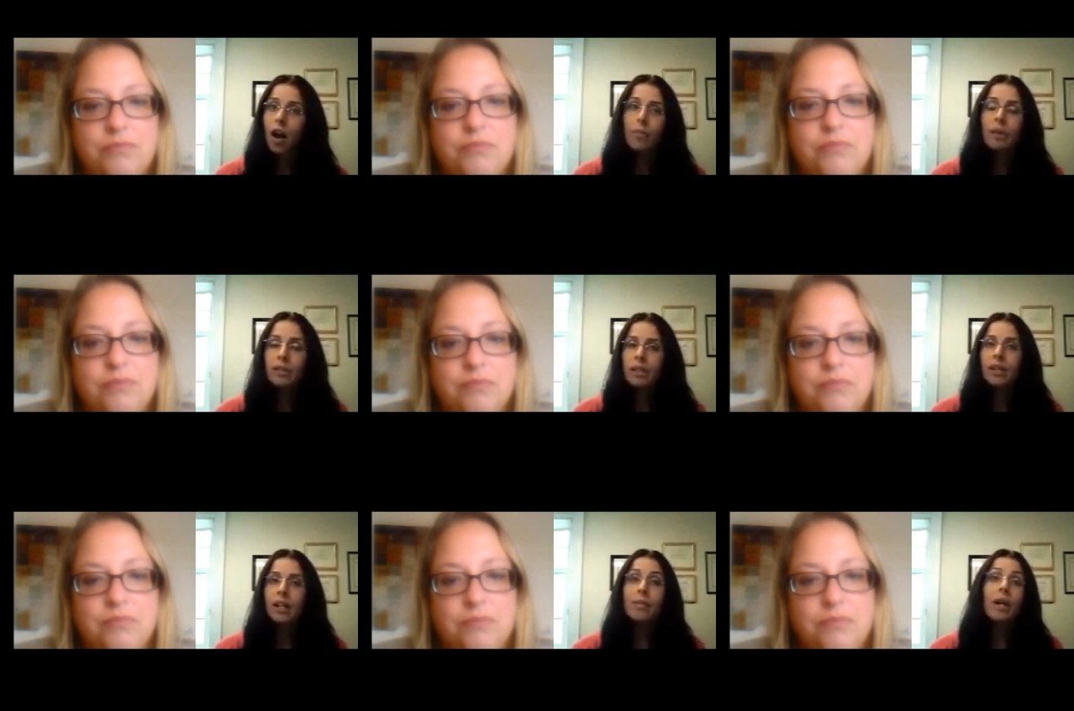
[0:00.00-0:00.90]
Speaker 1: among
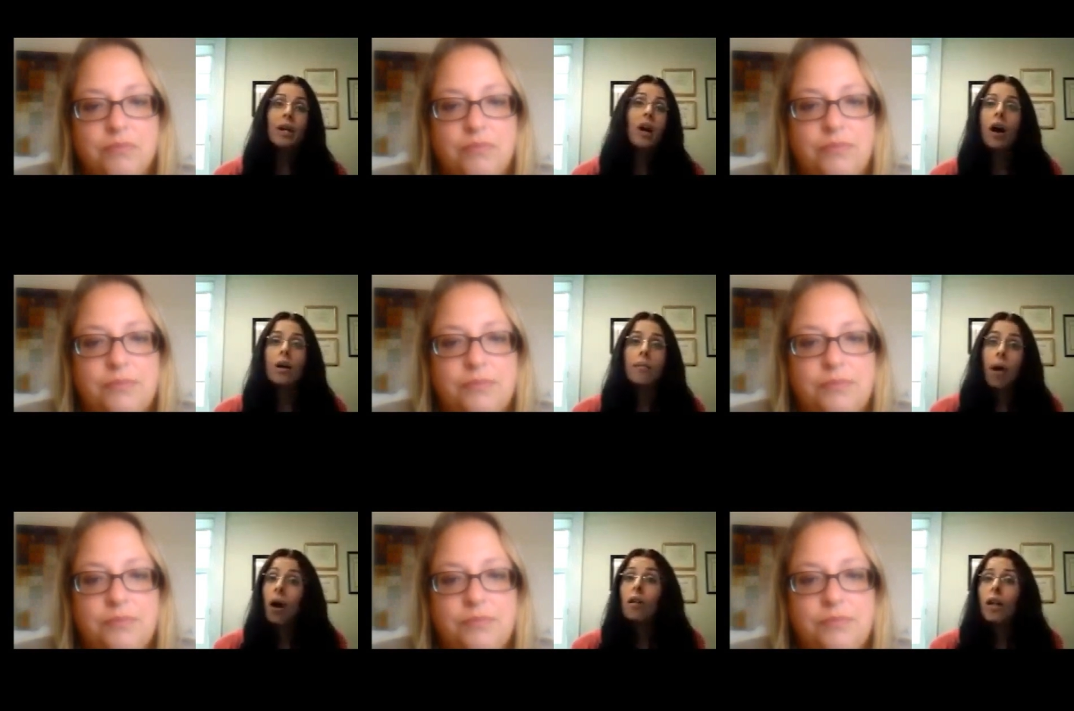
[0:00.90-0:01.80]
all
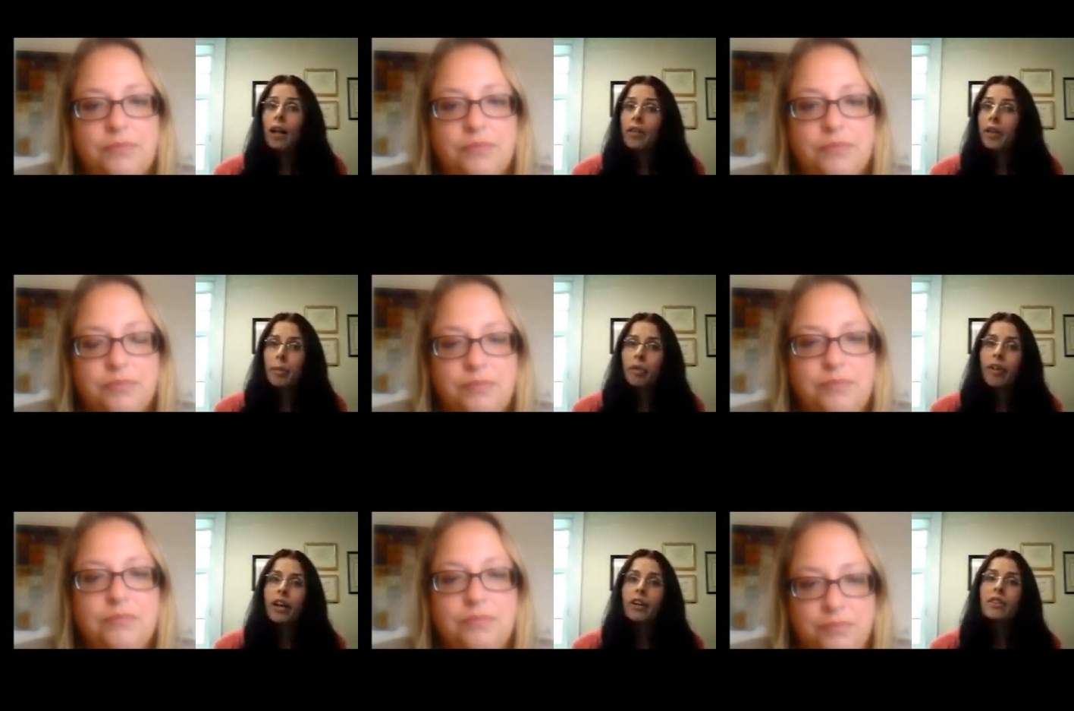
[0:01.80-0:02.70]
healthcare providers, and there's
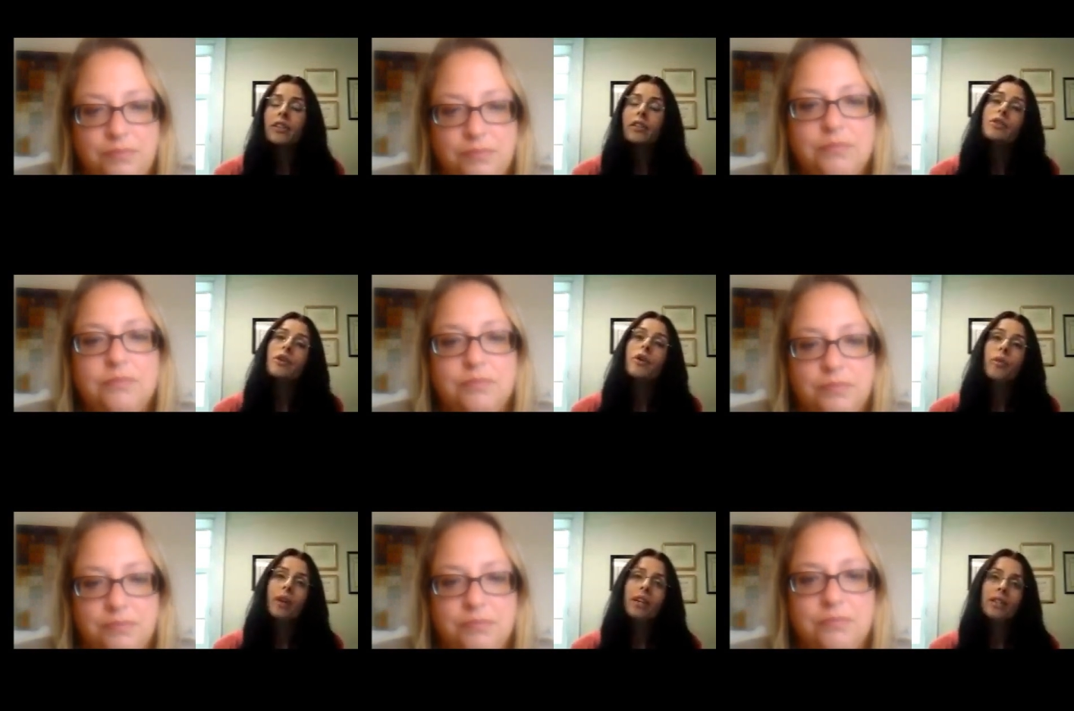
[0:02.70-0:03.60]
no reason
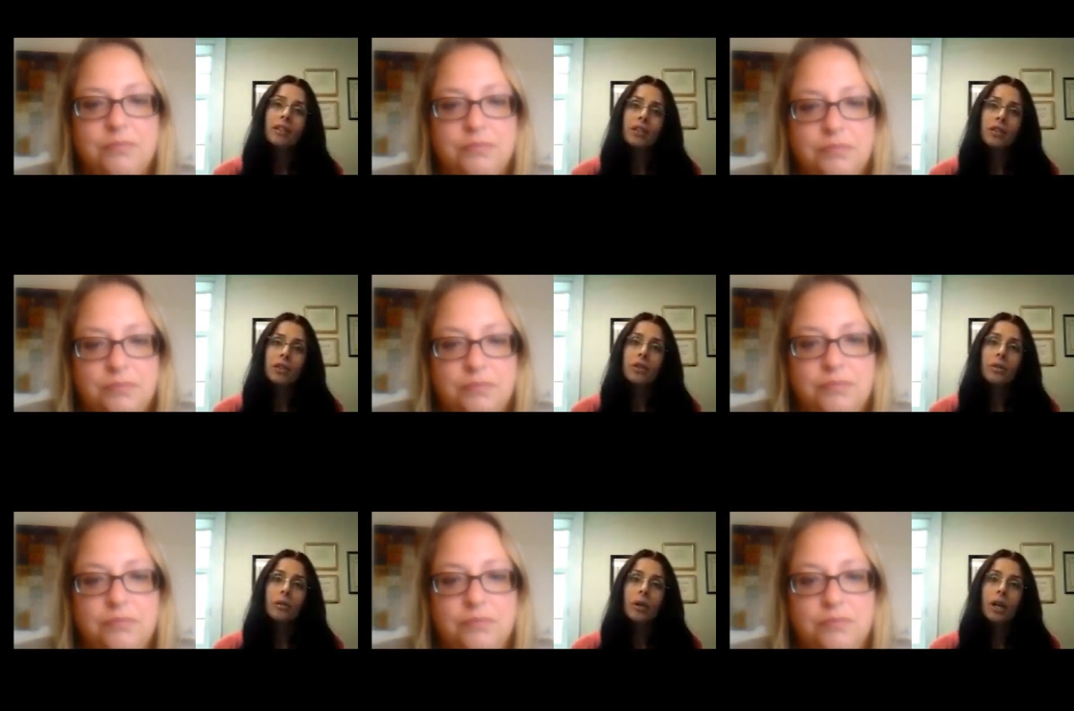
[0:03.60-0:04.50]
to
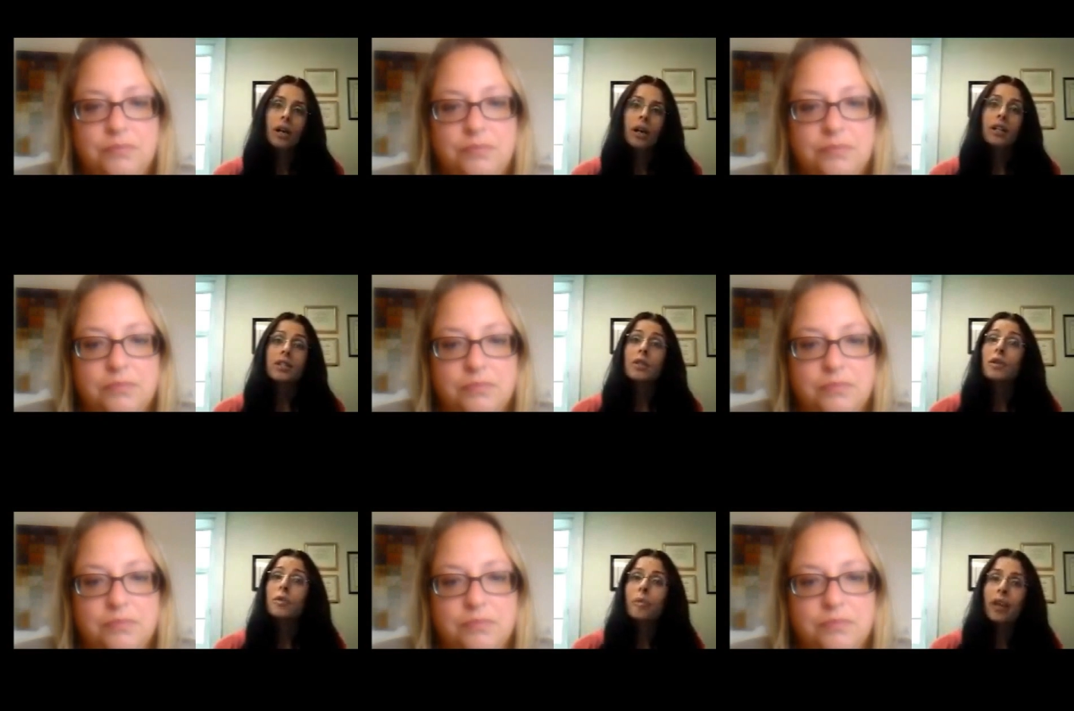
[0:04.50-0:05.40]
assume that
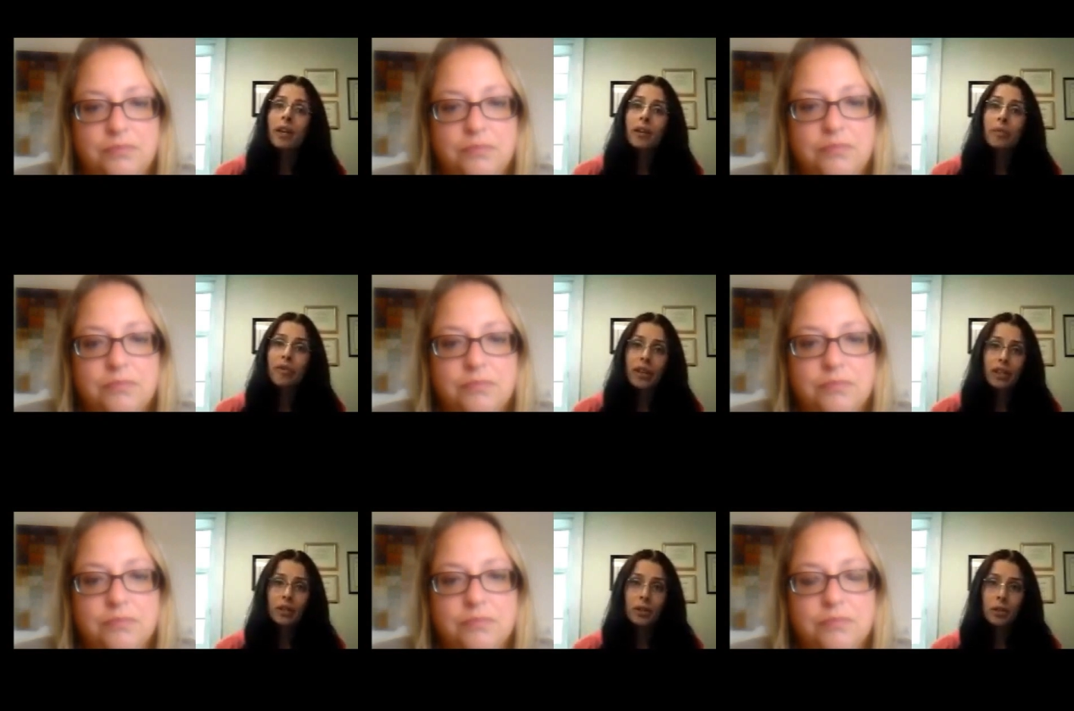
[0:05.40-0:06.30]
professionals who
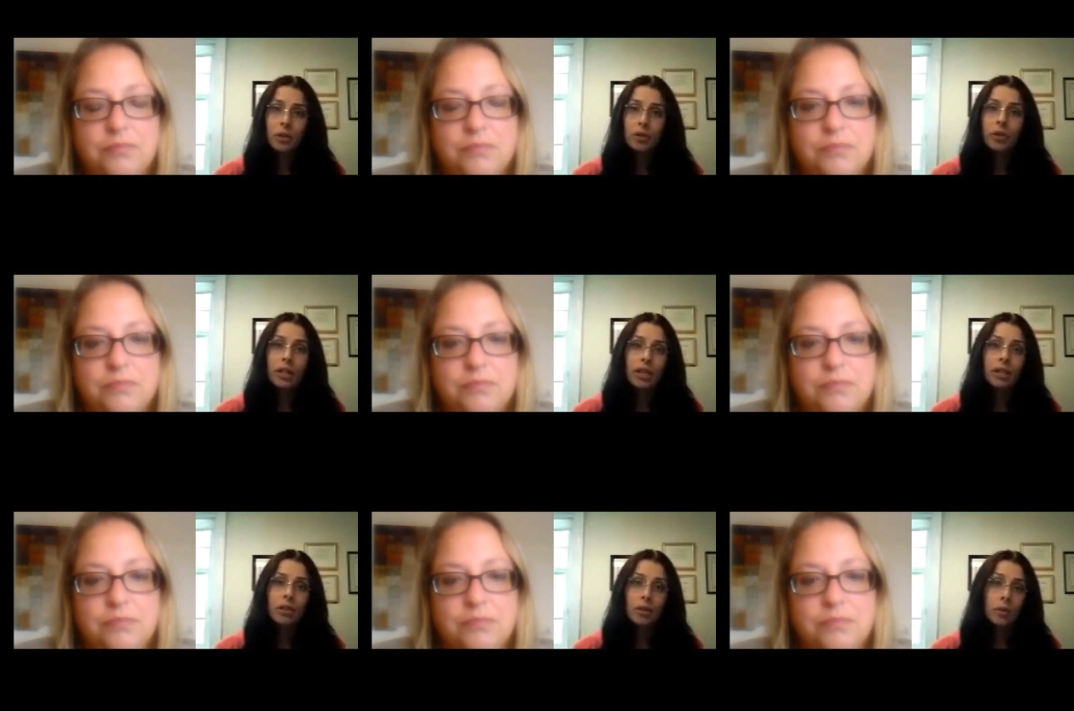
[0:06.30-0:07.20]
treat eating disorders would
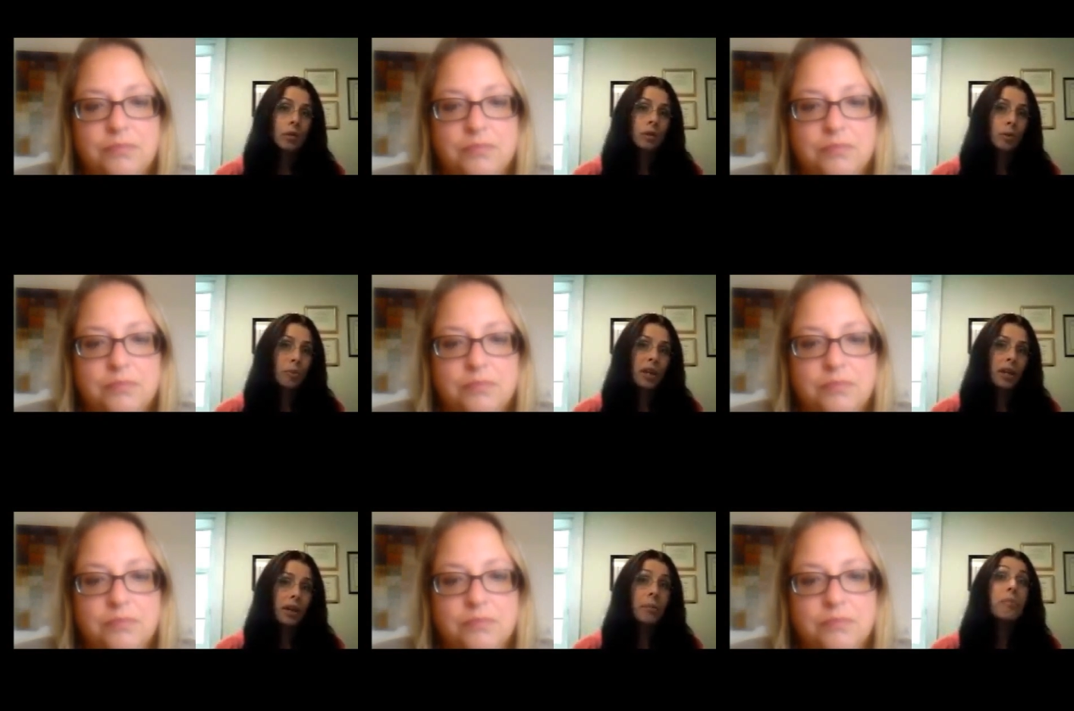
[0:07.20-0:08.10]
be immune
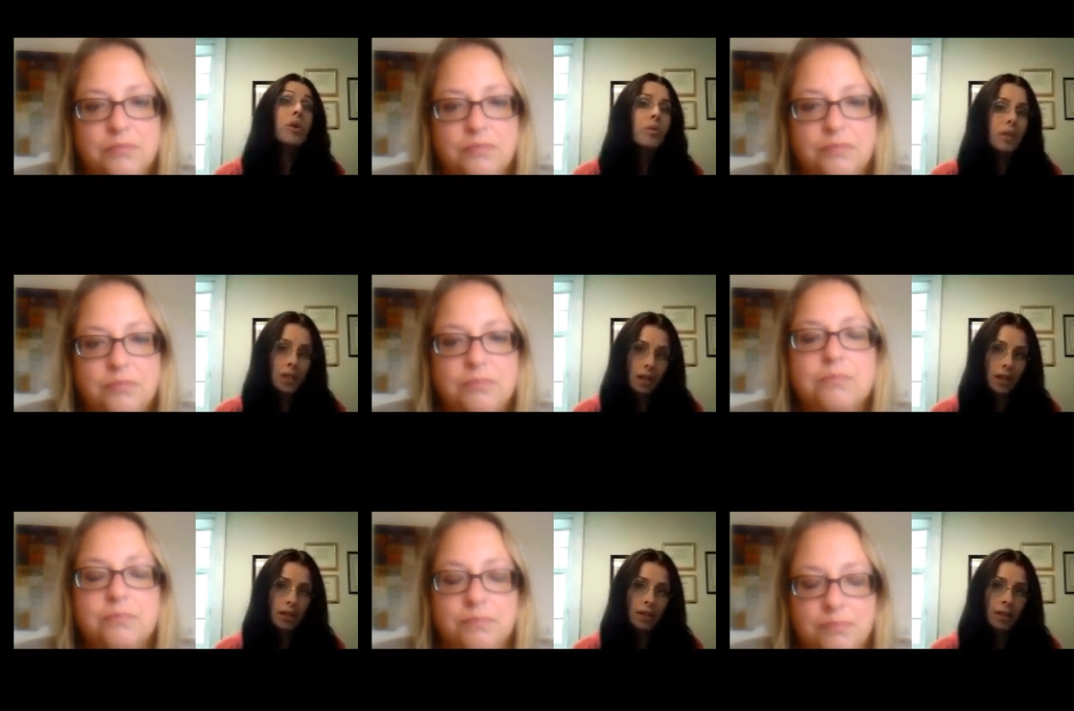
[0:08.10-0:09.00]
to this.
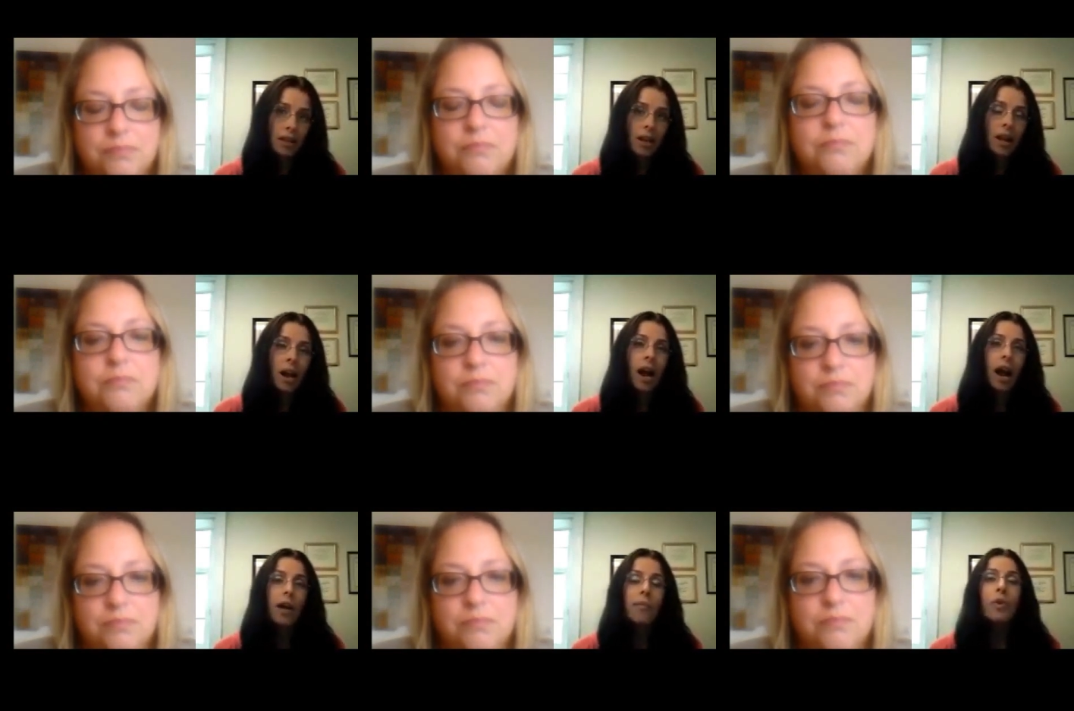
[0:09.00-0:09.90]
You know,
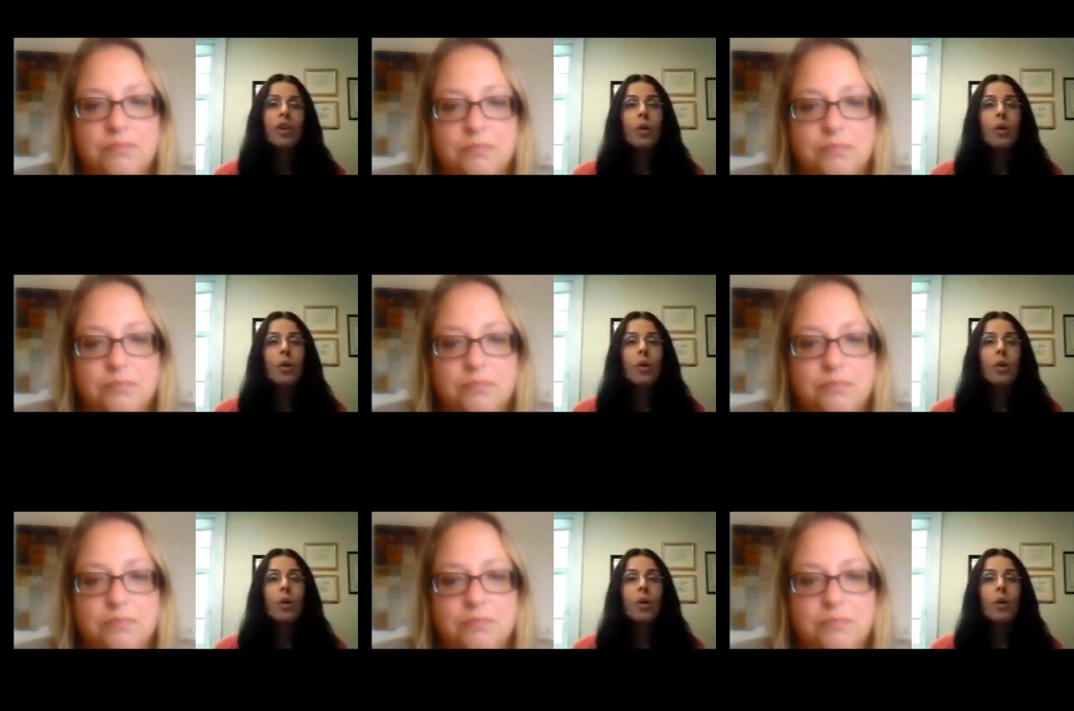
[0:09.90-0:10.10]
one of the